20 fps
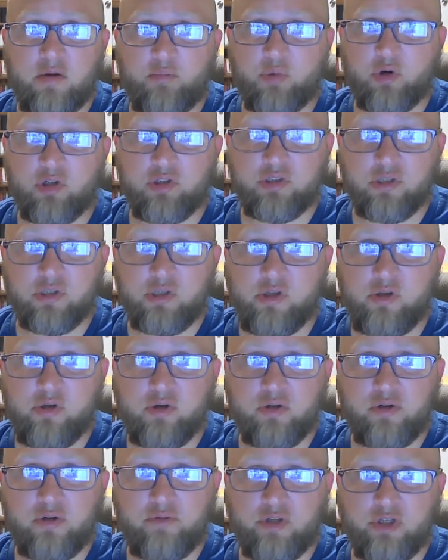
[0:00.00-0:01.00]

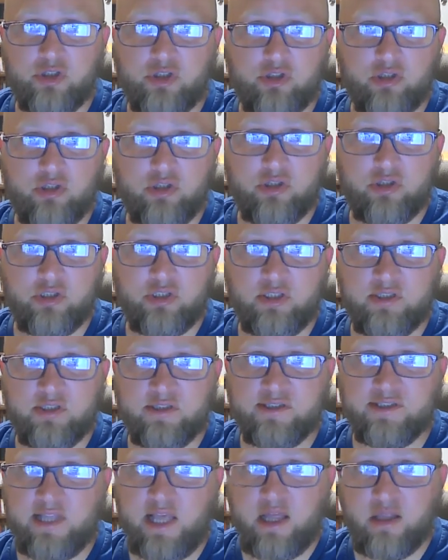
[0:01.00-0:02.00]
persecutor of the
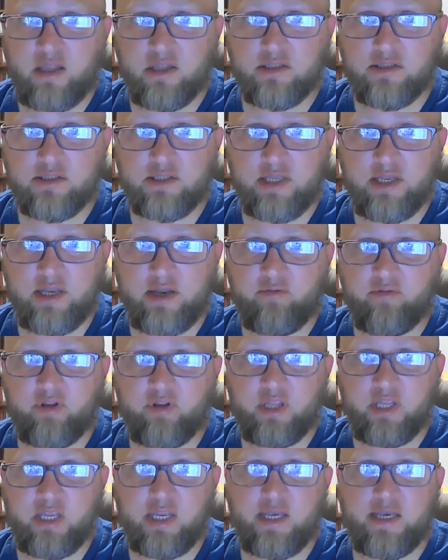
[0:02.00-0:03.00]
church, zealous in
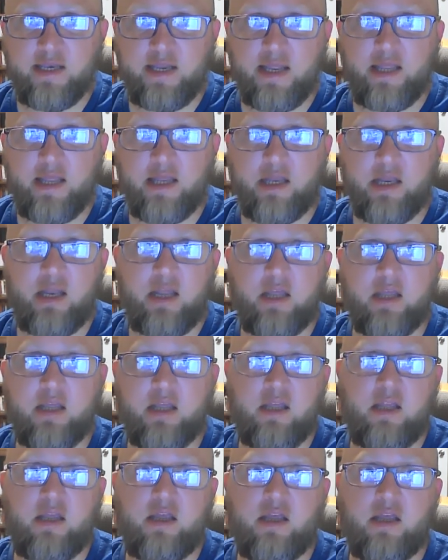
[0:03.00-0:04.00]
everything he did.
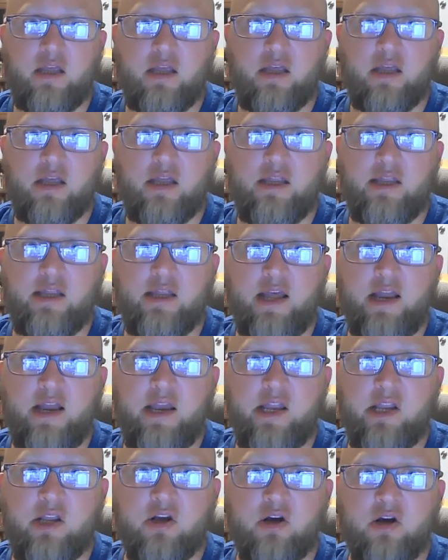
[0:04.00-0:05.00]
Yet
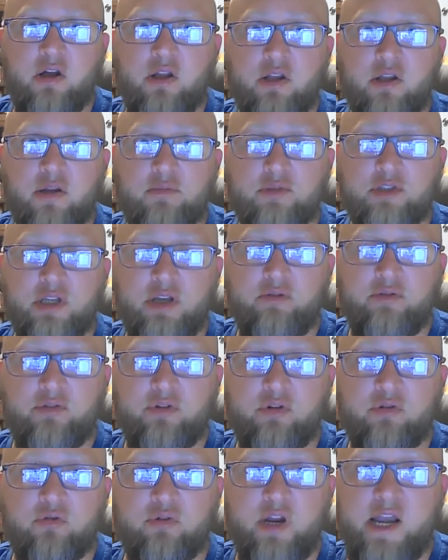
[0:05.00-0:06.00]
he called himself the
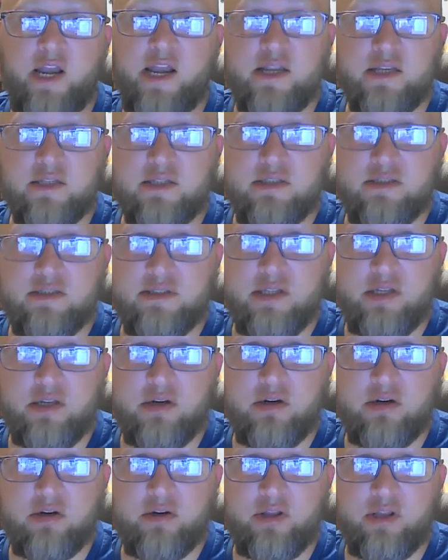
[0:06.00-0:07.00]
greatest
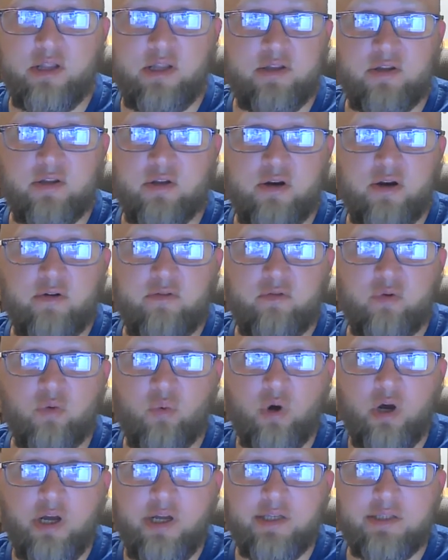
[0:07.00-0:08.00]
sinner that there ever
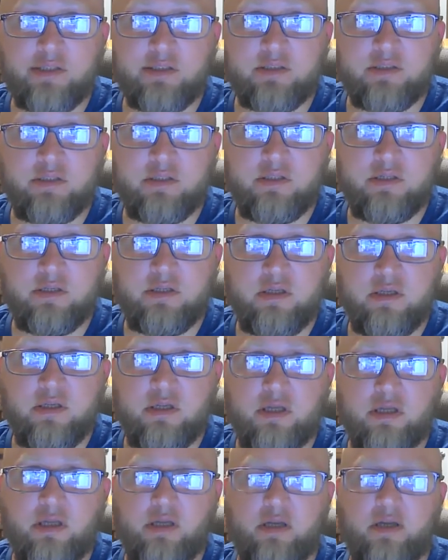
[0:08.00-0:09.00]
was.
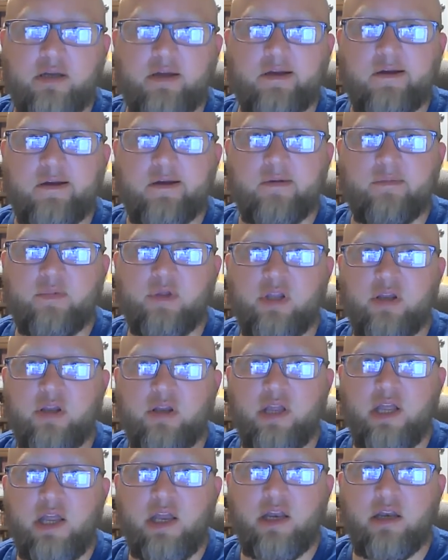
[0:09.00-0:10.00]

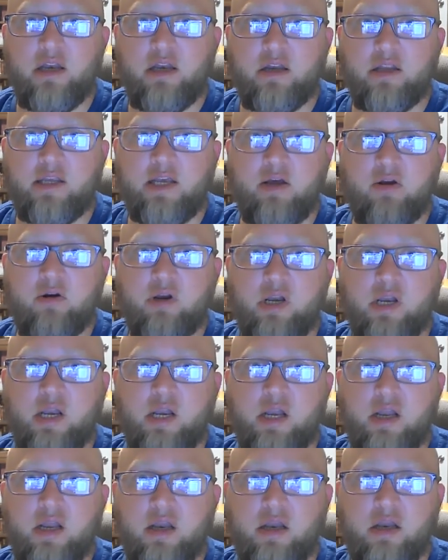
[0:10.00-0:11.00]
And
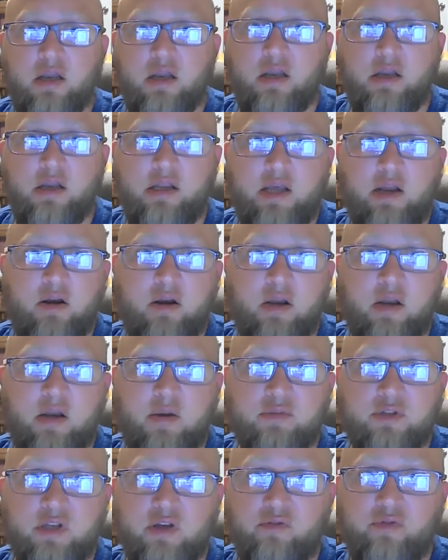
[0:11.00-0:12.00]
counted
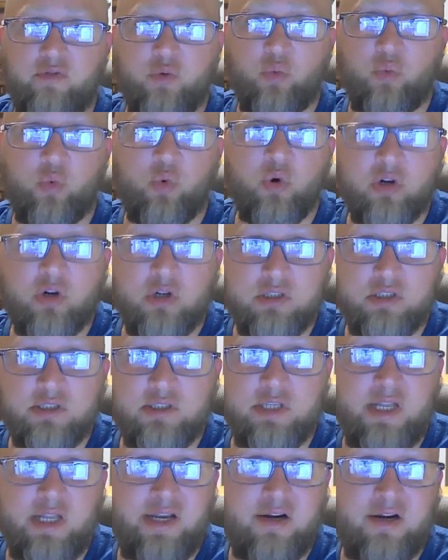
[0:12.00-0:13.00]
himself the
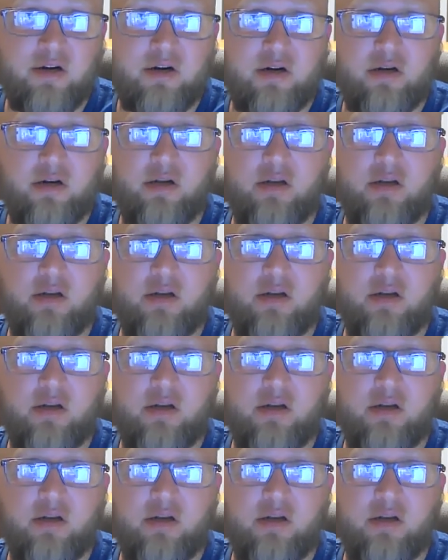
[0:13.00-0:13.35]
worst sinner.